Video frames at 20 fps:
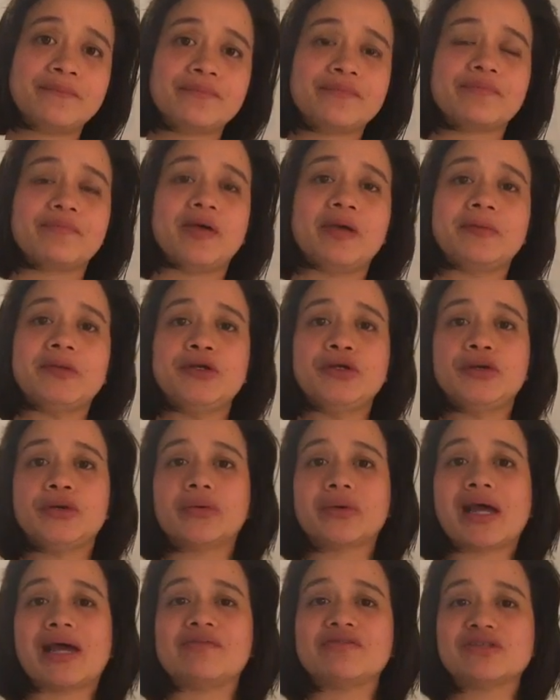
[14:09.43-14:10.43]
Maybe you
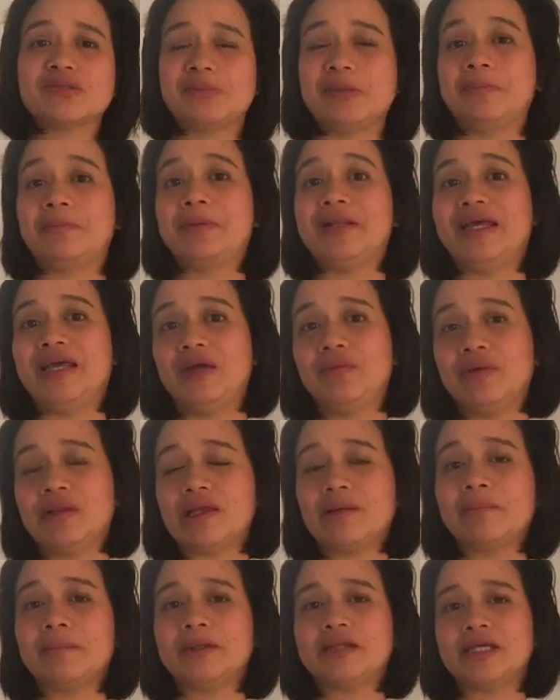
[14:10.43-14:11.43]
don't have to be playing with
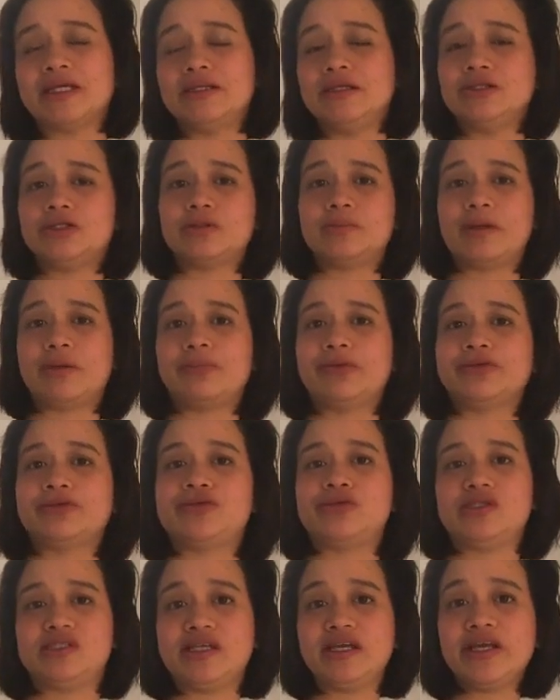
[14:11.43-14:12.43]
them, but they need to be able to
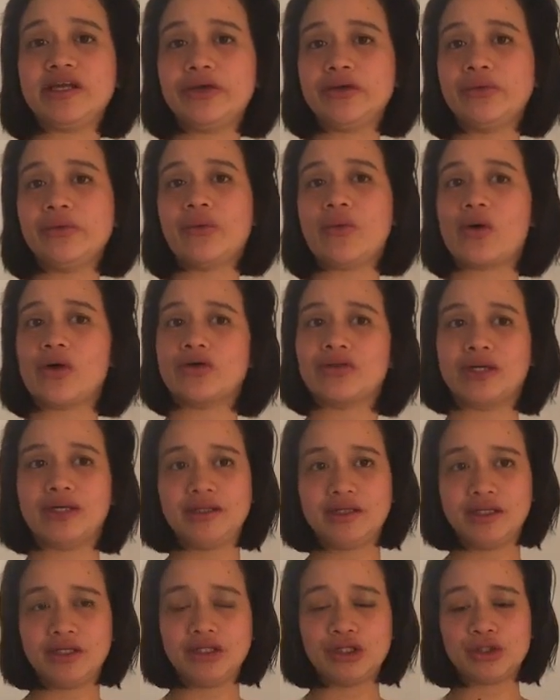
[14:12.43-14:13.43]
see you, or they
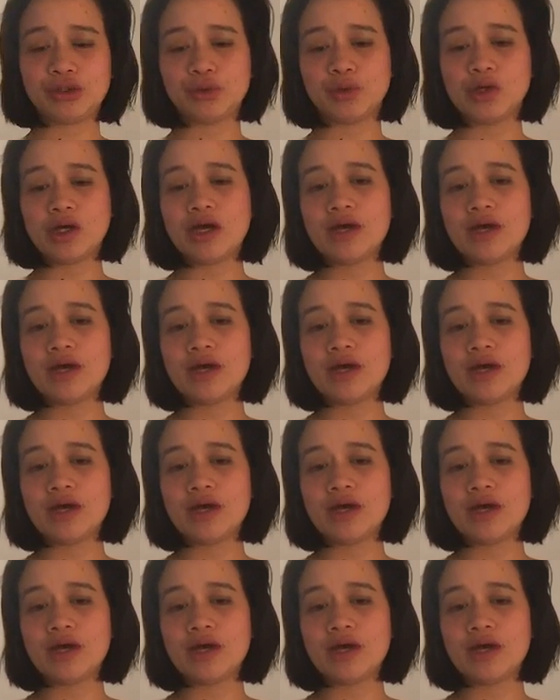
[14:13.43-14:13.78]
need you